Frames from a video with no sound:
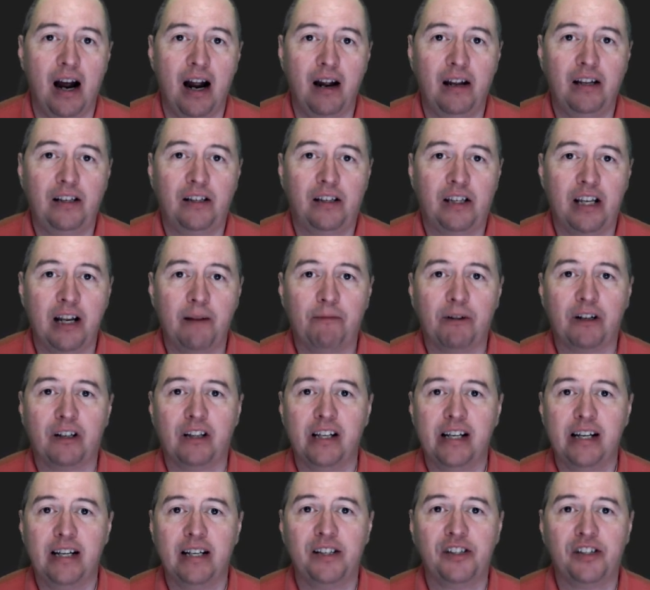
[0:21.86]

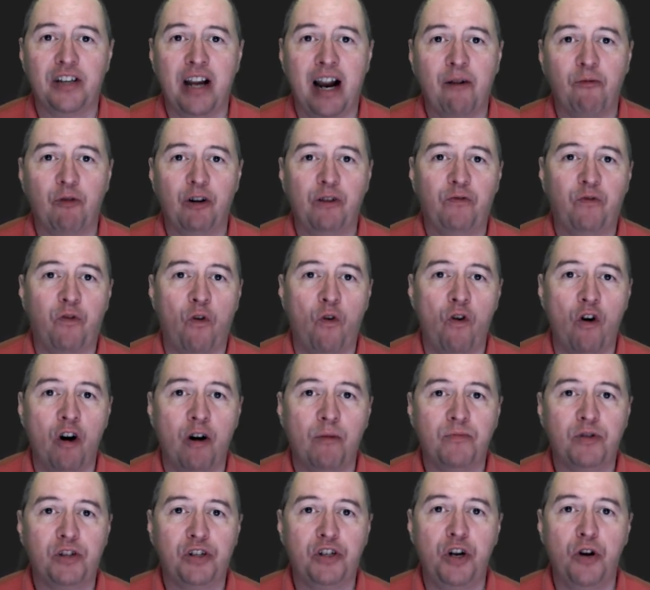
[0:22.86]
Typically in
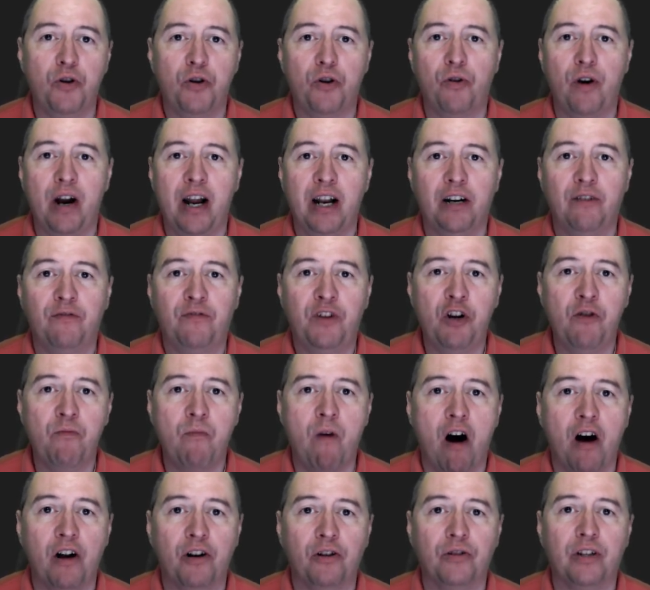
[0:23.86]
Xamarin.Forms you create a view
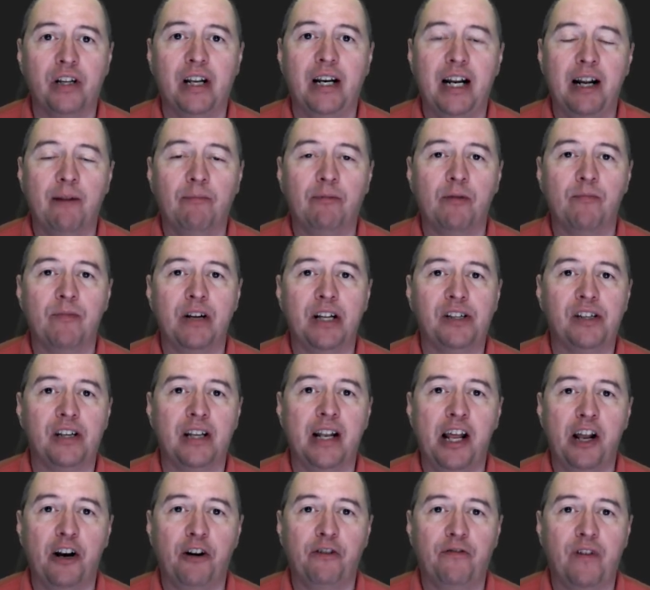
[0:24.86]
model that implements an
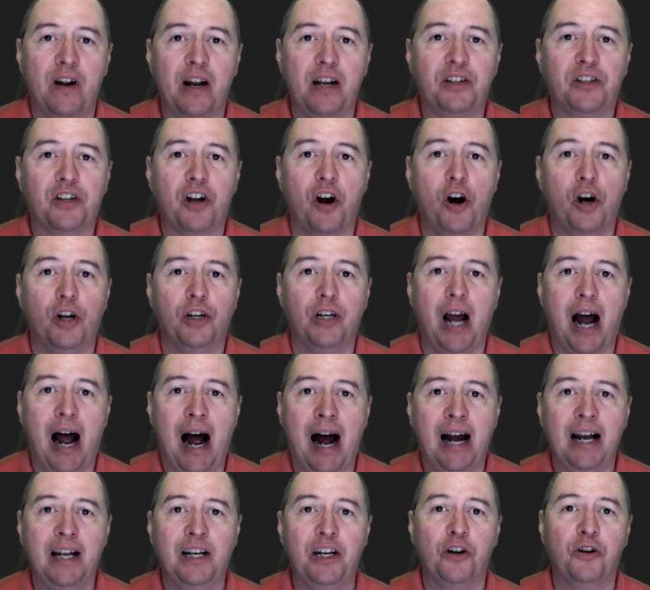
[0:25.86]
interface called
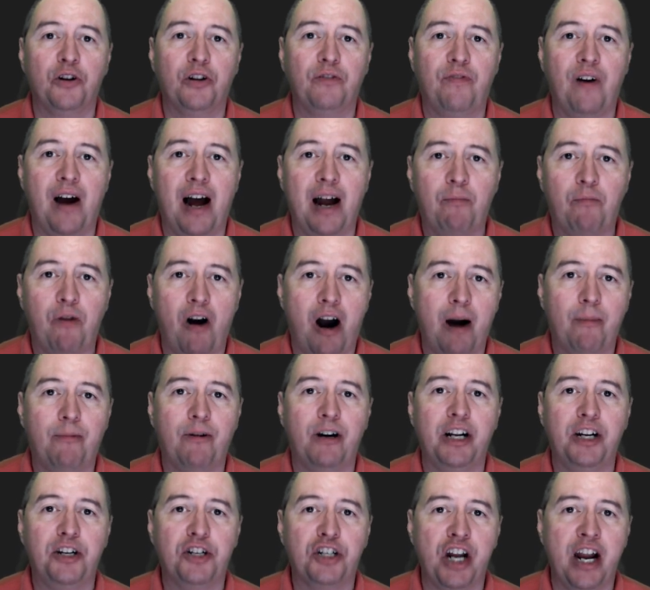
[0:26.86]

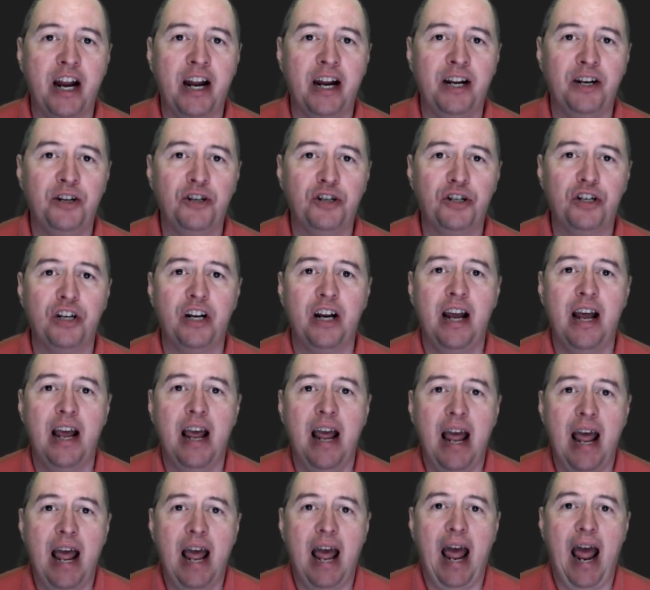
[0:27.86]
PropertyChanged
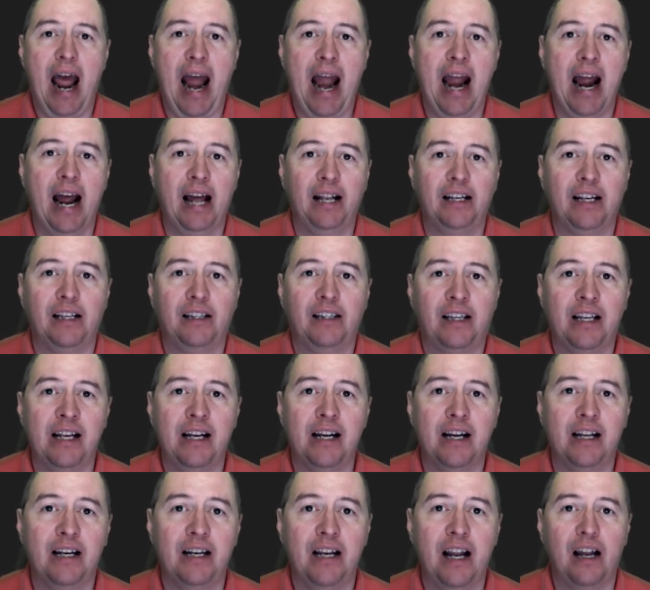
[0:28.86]
and
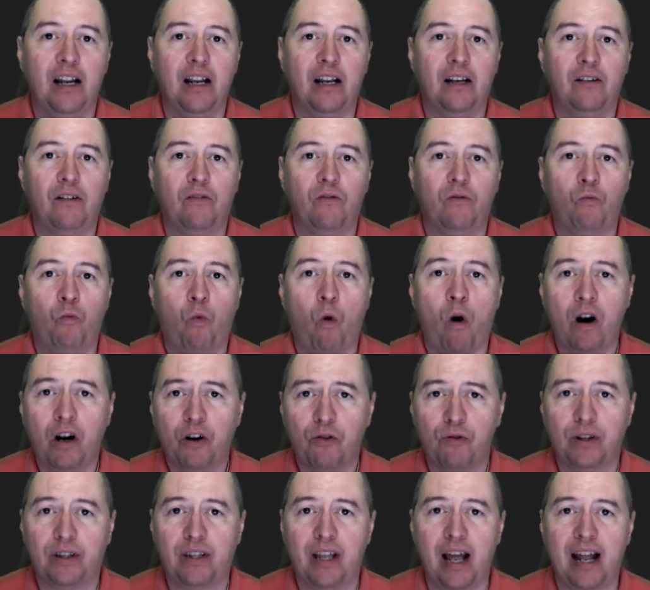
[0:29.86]
then work
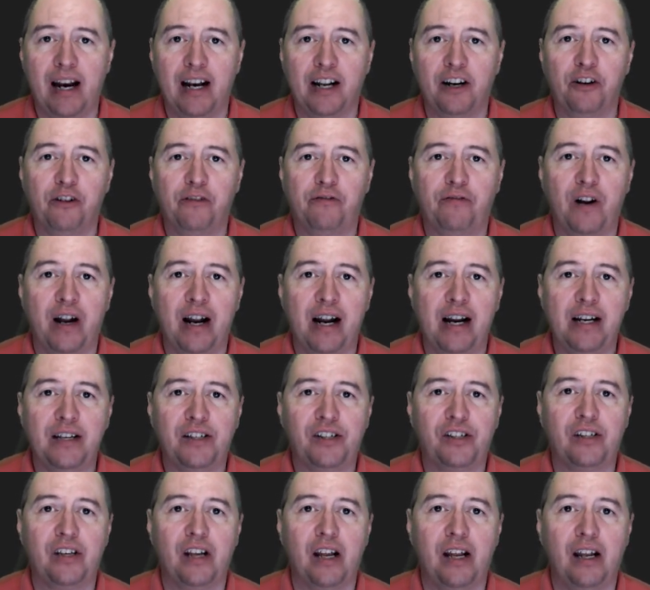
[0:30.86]
with that
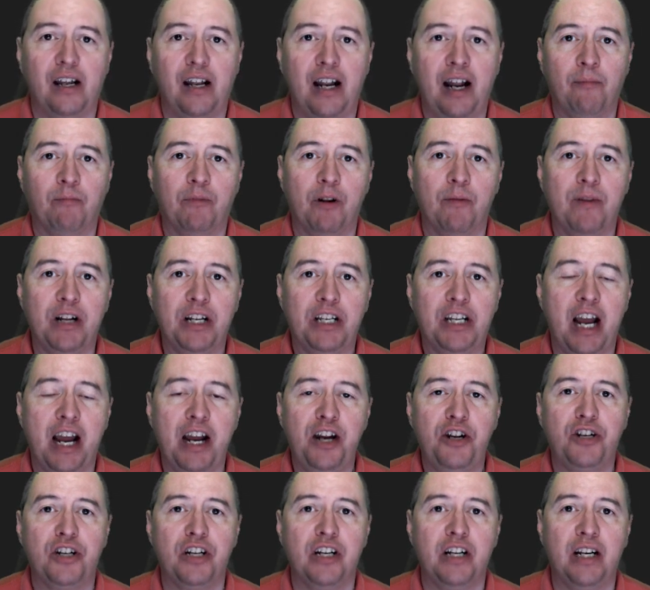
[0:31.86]
interface
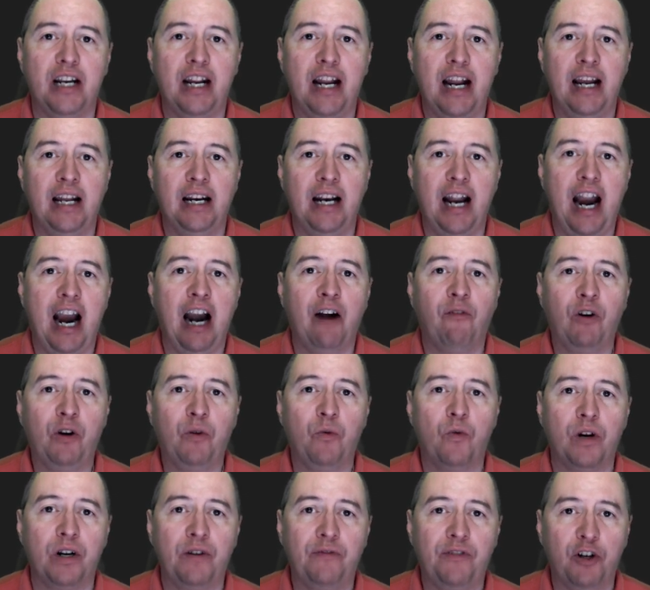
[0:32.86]
implementation in every
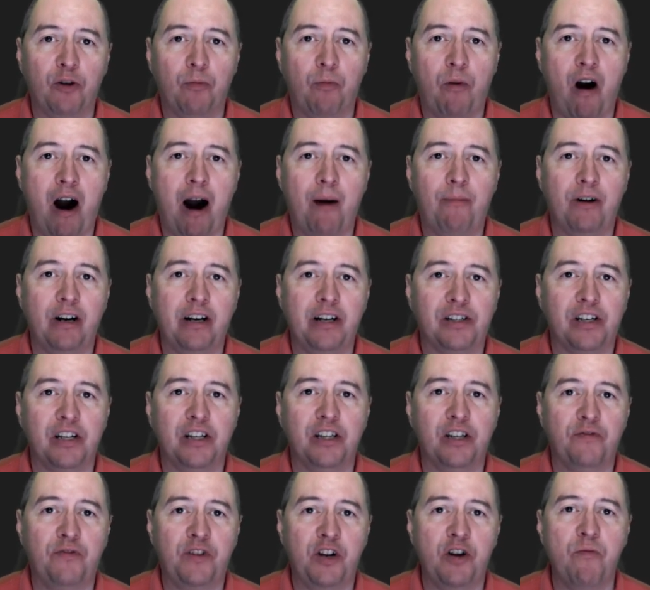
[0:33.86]
one of your properties in
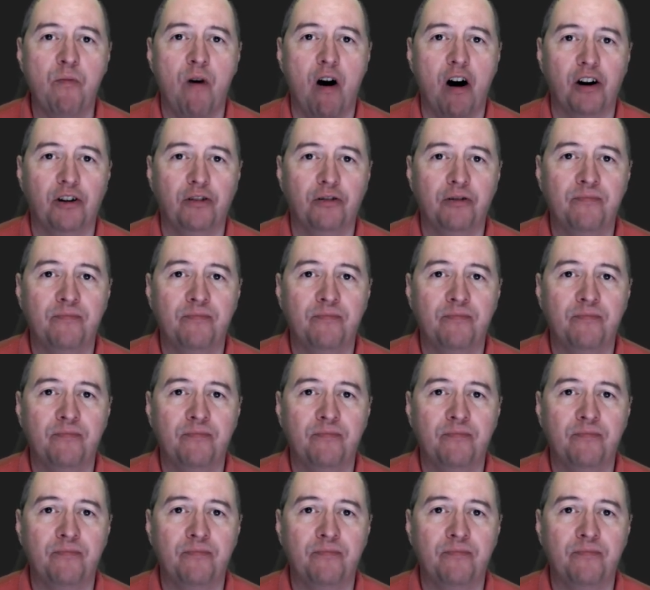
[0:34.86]
the view model.